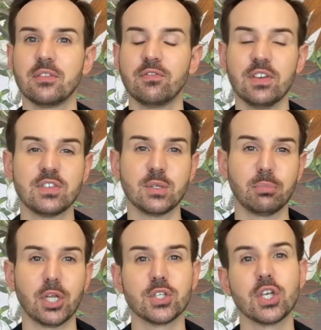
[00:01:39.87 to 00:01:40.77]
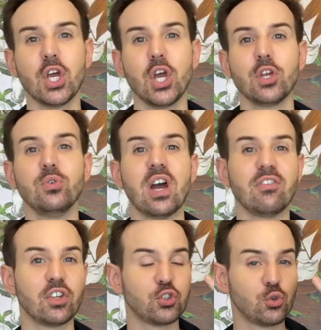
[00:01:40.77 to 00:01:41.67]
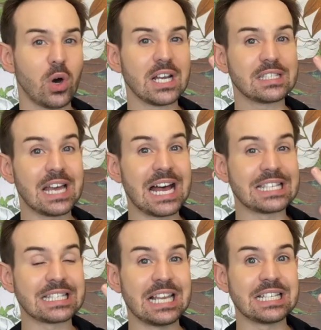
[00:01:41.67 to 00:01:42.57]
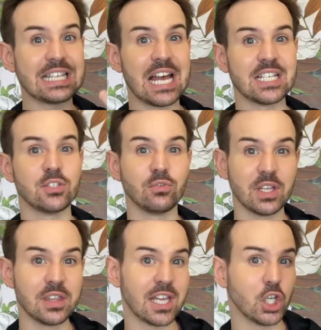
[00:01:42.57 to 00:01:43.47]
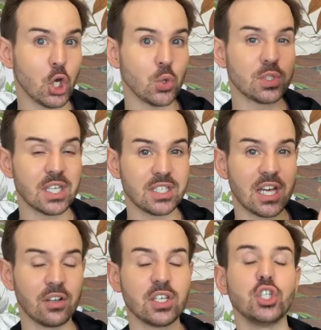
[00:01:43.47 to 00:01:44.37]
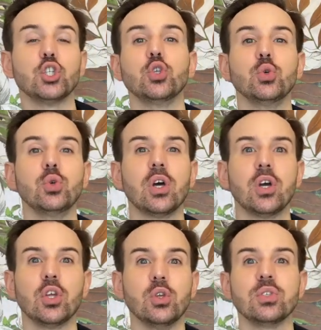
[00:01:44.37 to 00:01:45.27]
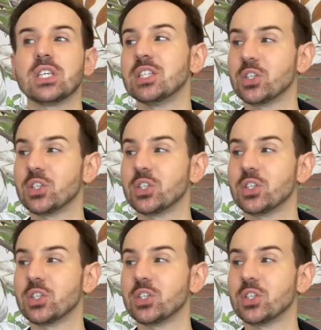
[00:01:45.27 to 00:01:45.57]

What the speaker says: 50+, you have twice as less as UV that goes down into your skin.